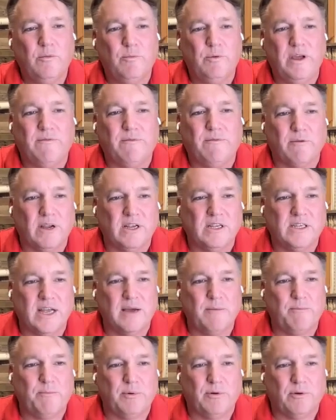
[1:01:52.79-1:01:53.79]
We, for
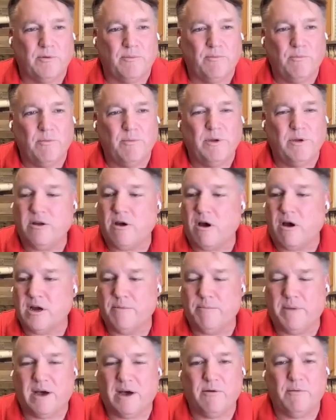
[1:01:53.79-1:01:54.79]
example, when we
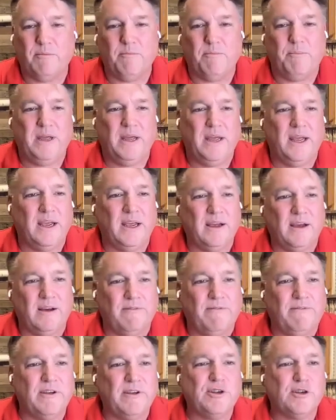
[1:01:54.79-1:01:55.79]
talk about being
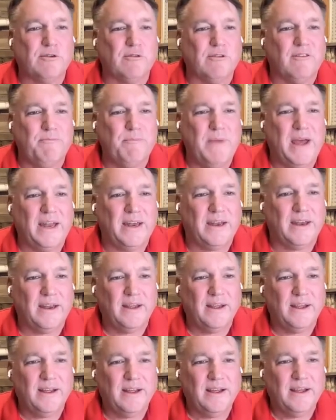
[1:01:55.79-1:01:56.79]
a fisher of men,
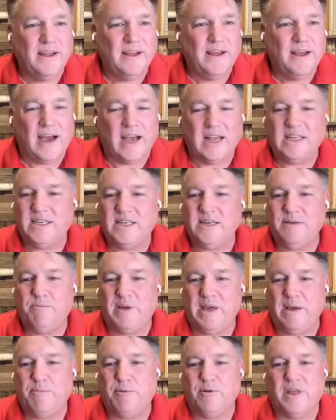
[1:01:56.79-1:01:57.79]
I see
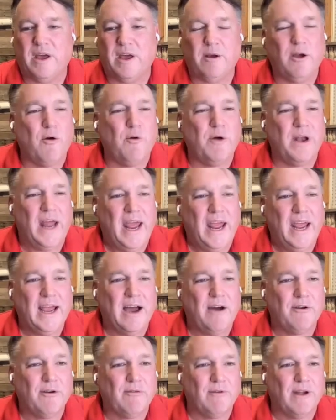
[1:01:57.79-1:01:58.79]
people that go and
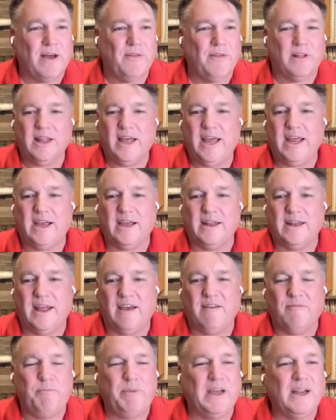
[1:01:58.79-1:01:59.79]
hang out around the lake and
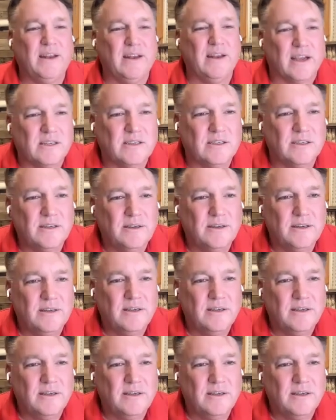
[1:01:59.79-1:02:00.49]
they have picnics.